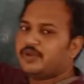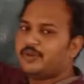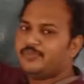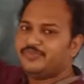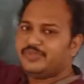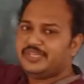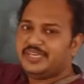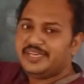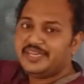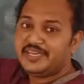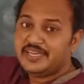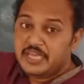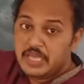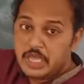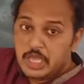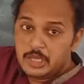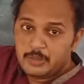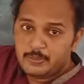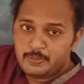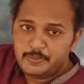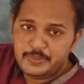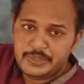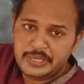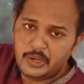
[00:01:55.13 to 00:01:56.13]
from the
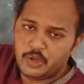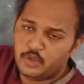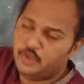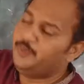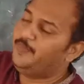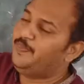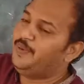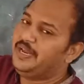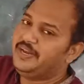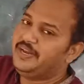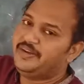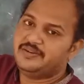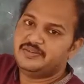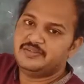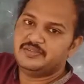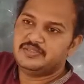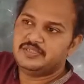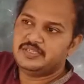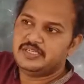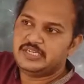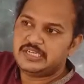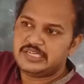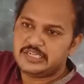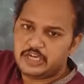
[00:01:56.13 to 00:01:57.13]
below the plane.
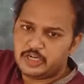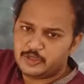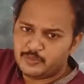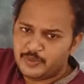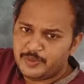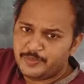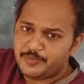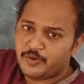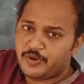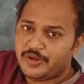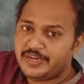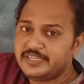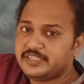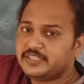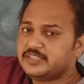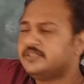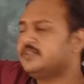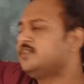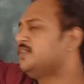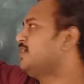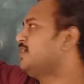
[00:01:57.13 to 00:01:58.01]
Got my point?